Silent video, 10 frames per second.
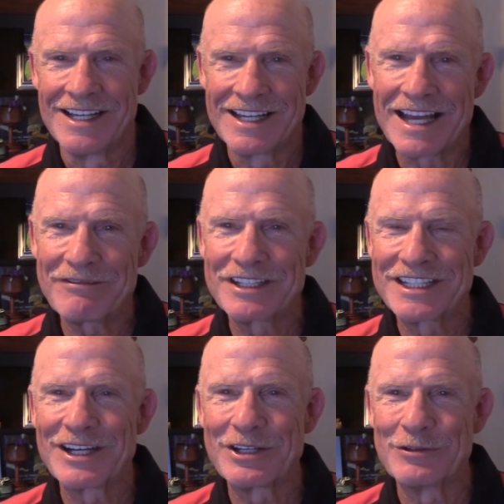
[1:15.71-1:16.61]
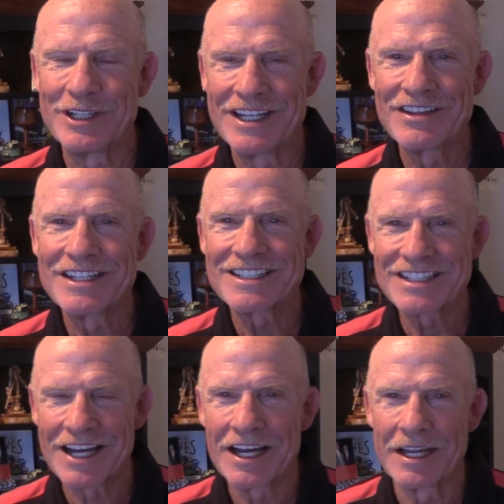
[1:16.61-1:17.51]
And I have to tell you, in this
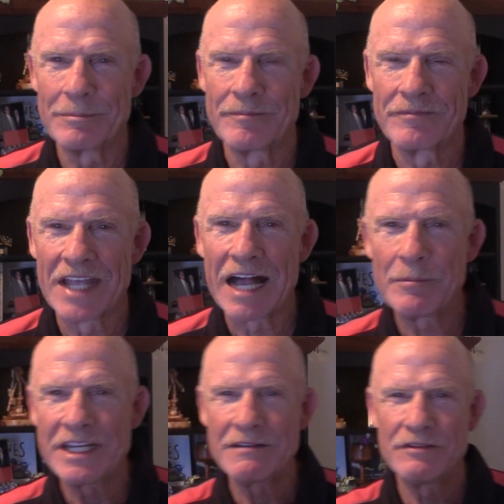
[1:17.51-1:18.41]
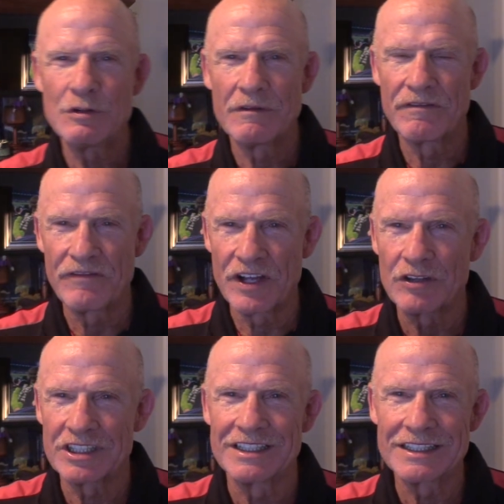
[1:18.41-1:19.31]
time, how many of you have
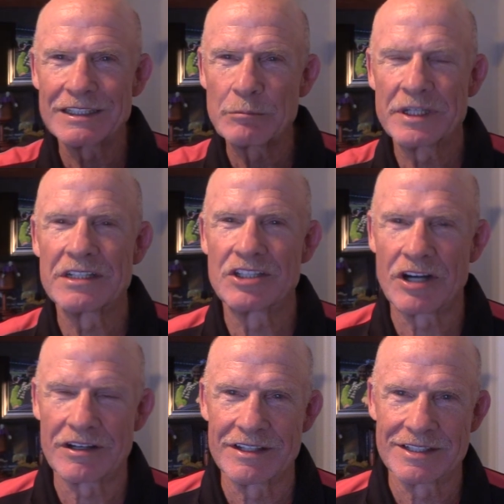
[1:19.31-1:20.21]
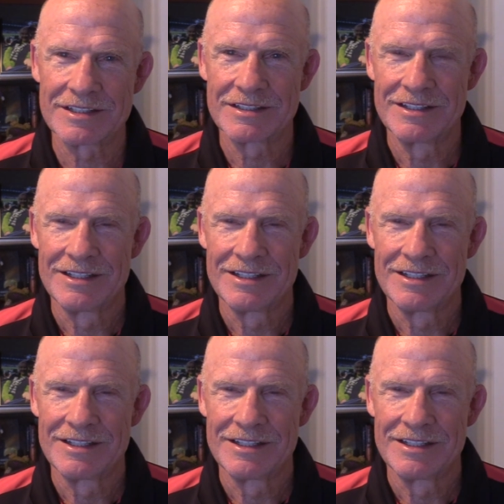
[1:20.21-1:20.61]
felt a little bit of darkness,